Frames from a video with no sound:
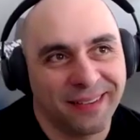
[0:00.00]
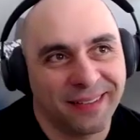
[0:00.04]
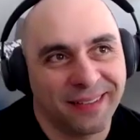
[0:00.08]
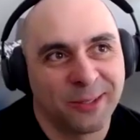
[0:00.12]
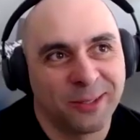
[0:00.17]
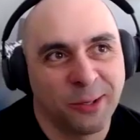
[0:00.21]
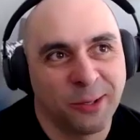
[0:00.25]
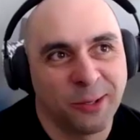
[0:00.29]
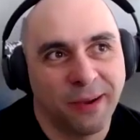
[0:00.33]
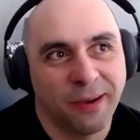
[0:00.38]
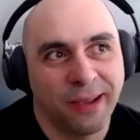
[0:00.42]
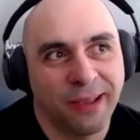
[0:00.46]

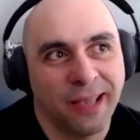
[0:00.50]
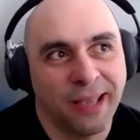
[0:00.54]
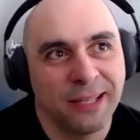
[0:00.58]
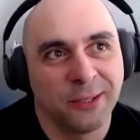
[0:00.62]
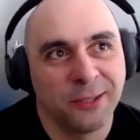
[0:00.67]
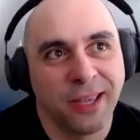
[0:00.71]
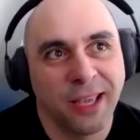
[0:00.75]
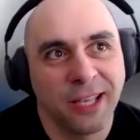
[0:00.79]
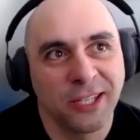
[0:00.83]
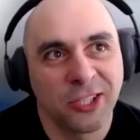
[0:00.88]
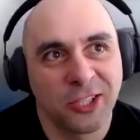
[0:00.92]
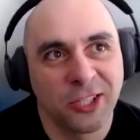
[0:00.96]
So as
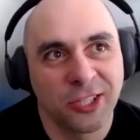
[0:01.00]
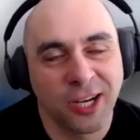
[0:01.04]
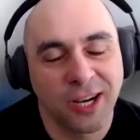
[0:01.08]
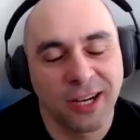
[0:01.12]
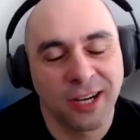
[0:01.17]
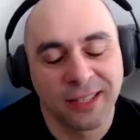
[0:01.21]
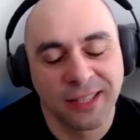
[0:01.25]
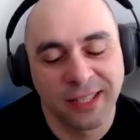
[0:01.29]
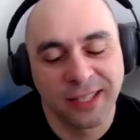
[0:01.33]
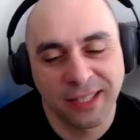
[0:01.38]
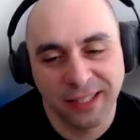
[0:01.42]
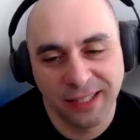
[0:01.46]
you get
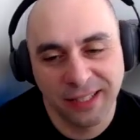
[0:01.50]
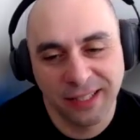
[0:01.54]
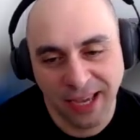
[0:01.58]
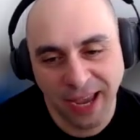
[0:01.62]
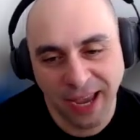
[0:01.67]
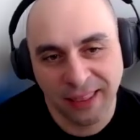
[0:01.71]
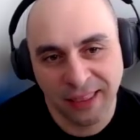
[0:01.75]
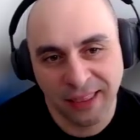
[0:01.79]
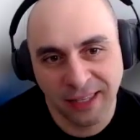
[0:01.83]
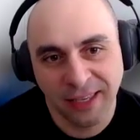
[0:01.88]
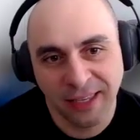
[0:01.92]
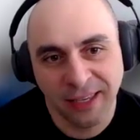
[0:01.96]
started,
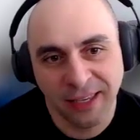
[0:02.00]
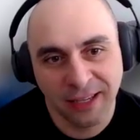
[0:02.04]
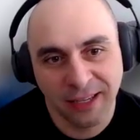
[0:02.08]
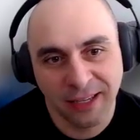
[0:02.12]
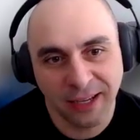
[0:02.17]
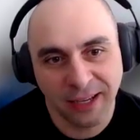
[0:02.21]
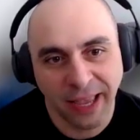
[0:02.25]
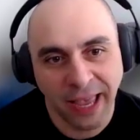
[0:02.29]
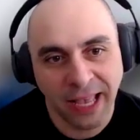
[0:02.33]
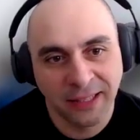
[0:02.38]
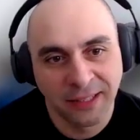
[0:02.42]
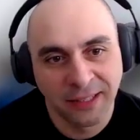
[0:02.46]
I think
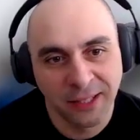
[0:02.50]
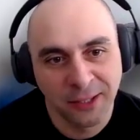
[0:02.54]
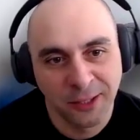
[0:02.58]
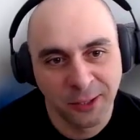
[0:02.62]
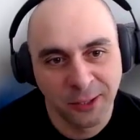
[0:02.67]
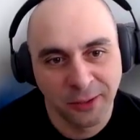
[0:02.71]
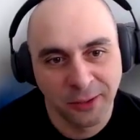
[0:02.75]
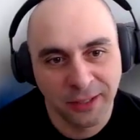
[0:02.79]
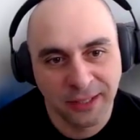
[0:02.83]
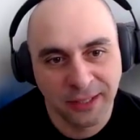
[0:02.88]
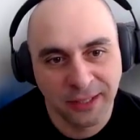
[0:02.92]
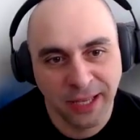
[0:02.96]

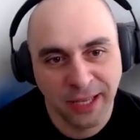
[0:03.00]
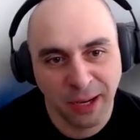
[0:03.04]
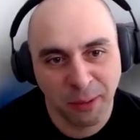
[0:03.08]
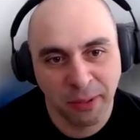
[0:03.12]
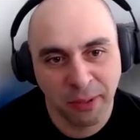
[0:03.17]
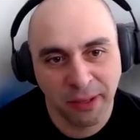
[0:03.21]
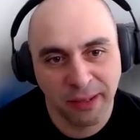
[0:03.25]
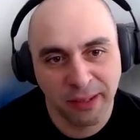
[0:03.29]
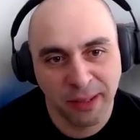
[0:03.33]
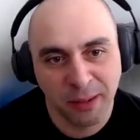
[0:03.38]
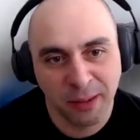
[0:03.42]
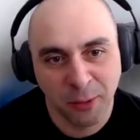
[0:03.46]
attitude is going to
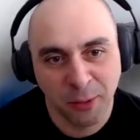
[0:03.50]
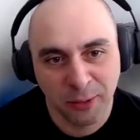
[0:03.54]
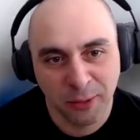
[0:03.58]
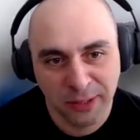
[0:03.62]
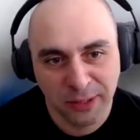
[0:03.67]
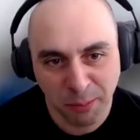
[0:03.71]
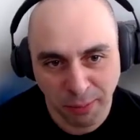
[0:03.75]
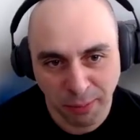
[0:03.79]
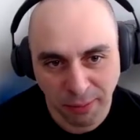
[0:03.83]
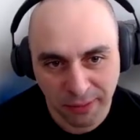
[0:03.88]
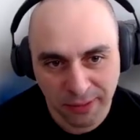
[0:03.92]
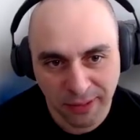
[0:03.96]
be the most
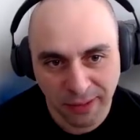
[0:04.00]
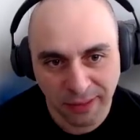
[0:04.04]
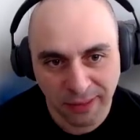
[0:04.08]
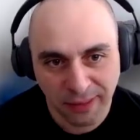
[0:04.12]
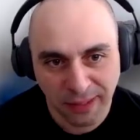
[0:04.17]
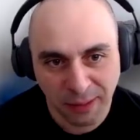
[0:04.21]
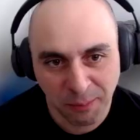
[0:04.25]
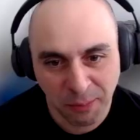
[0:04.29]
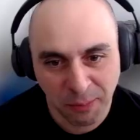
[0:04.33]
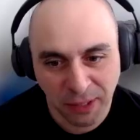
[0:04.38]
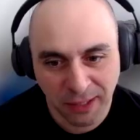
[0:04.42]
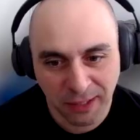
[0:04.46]
important
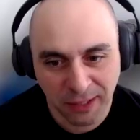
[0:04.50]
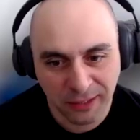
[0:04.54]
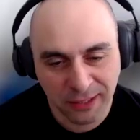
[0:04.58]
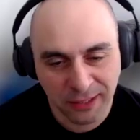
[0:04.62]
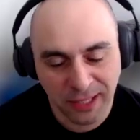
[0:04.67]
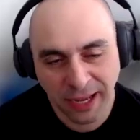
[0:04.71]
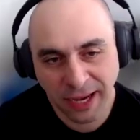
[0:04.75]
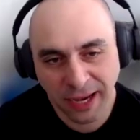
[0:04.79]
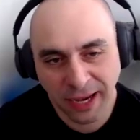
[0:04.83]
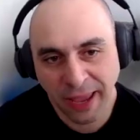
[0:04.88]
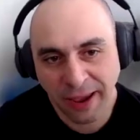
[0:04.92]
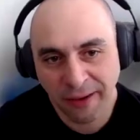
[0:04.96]
thing because it's
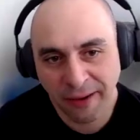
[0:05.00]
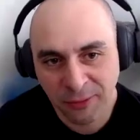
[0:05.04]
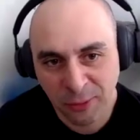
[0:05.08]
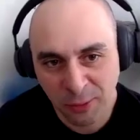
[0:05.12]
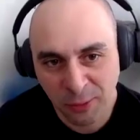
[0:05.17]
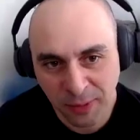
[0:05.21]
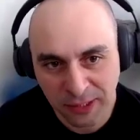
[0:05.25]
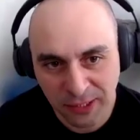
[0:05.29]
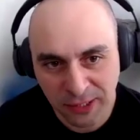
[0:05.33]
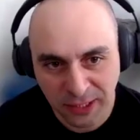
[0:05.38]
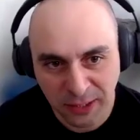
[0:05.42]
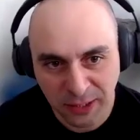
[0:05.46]
not going to have too
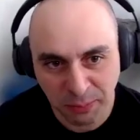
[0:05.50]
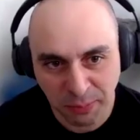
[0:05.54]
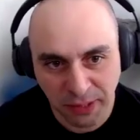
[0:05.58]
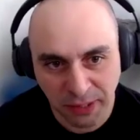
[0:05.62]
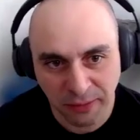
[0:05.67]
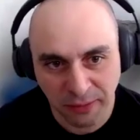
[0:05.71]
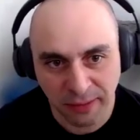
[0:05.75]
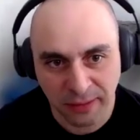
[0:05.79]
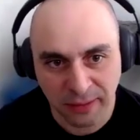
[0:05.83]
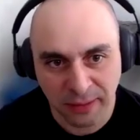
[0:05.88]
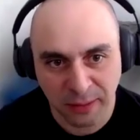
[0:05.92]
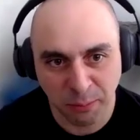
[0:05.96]
much
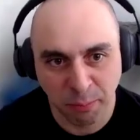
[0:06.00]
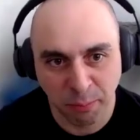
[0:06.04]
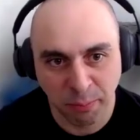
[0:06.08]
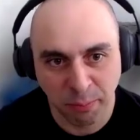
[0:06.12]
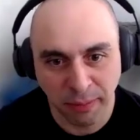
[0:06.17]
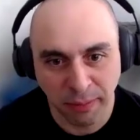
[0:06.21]
experience.